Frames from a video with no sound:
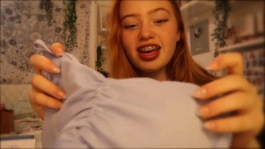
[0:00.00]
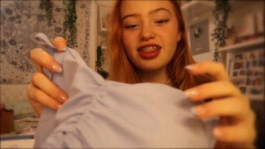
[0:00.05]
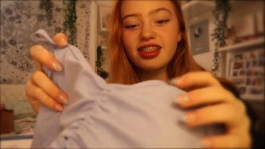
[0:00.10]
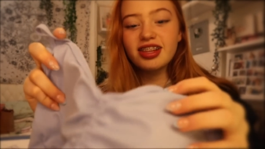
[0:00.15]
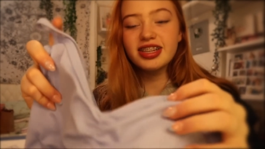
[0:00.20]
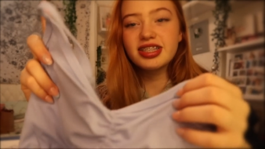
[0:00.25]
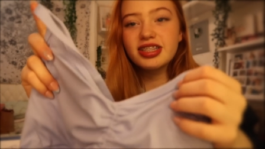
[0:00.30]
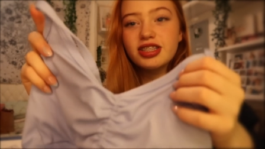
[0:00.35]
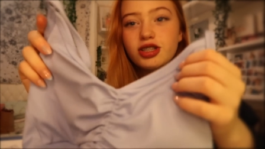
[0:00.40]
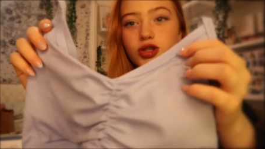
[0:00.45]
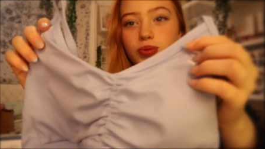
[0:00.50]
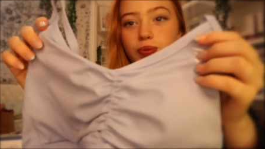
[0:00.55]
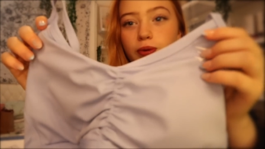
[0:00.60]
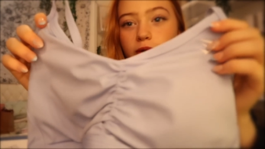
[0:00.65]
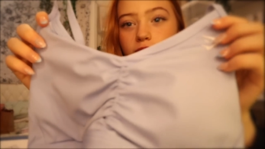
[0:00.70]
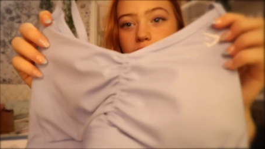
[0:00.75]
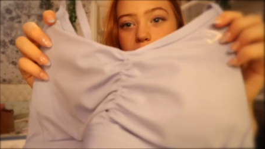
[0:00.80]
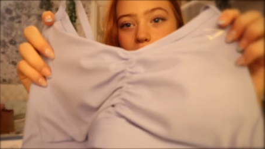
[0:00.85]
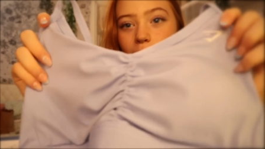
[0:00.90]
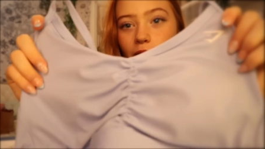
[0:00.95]
This is a
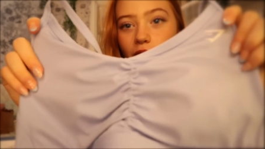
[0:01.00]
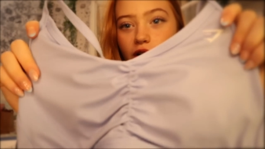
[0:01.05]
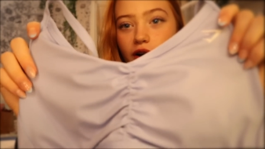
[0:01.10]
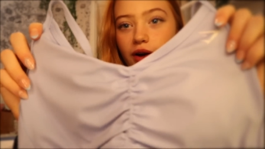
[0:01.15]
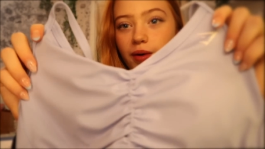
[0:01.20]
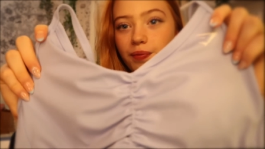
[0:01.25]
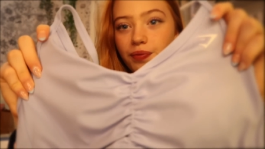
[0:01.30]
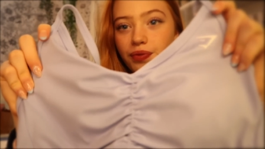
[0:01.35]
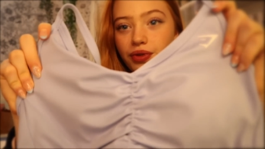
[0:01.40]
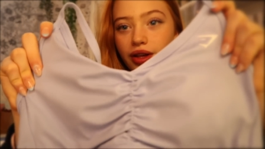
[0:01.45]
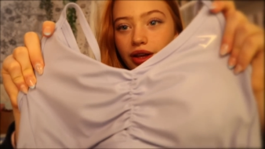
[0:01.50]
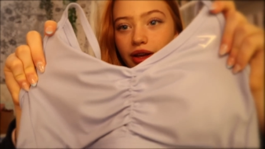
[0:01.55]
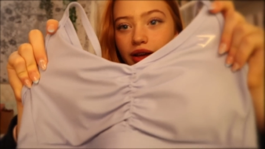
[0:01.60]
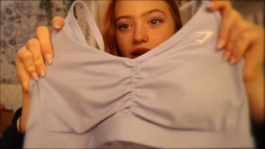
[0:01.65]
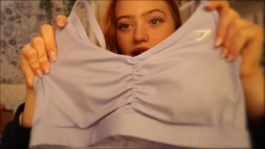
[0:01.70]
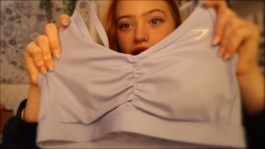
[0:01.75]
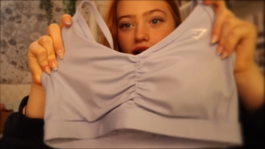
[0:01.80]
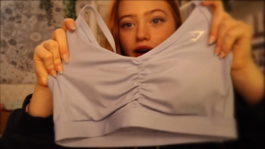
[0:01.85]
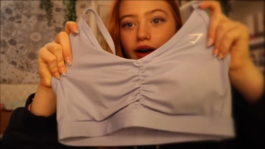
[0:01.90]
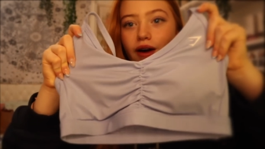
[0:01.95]
sports bra.
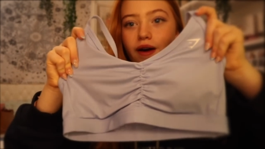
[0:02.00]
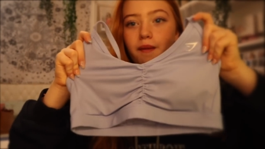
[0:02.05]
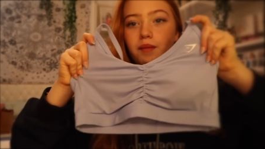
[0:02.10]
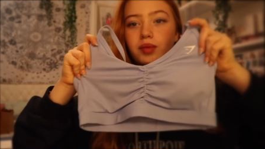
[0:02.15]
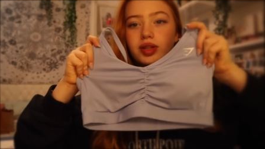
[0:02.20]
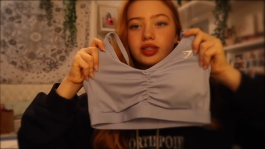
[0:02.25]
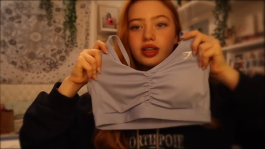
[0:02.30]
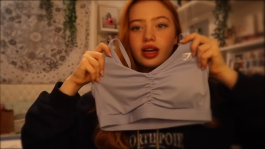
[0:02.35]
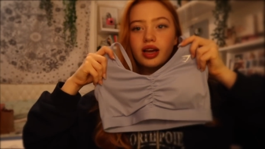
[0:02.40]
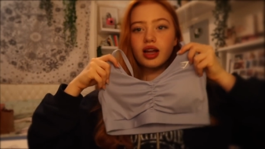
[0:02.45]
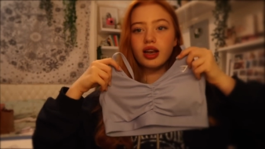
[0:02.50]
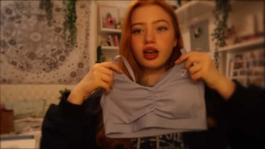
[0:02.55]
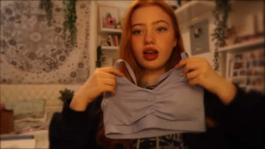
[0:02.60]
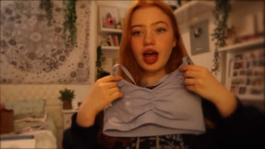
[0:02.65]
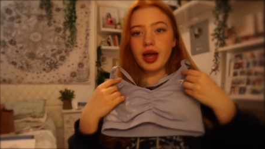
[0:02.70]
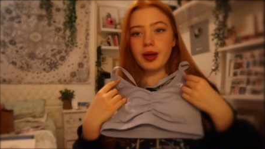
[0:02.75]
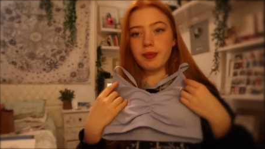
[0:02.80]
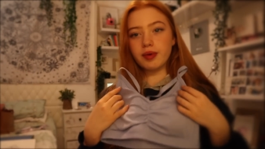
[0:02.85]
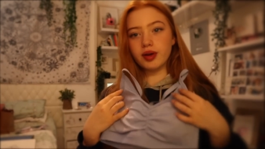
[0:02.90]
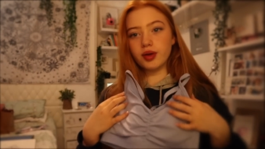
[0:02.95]
Um, it's like a
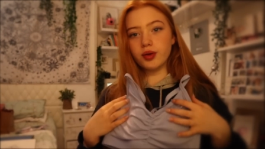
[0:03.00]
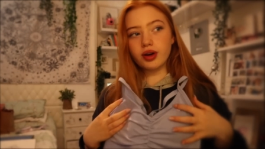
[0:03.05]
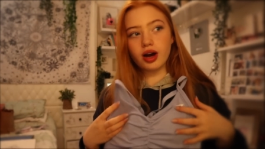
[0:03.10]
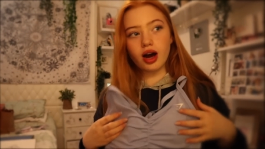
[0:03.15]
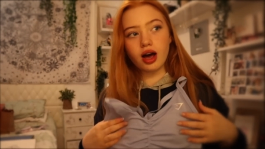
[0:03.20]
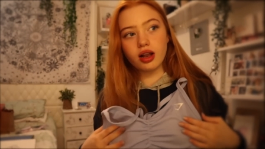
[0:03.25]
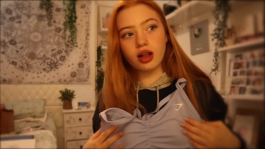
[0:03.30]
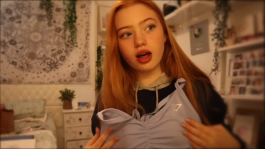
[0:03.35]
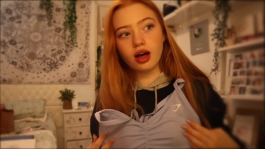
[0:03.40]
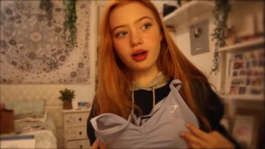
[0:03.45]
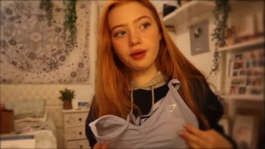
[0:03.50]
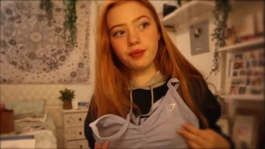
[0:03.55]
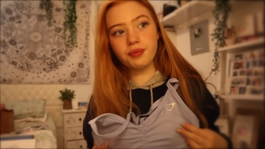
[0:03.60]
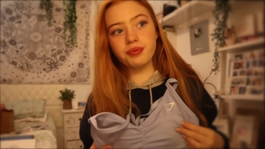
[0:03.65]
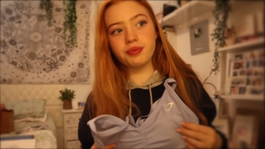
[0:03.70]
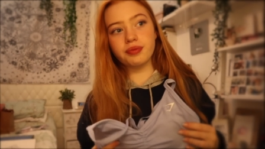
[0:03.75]
light blue colour.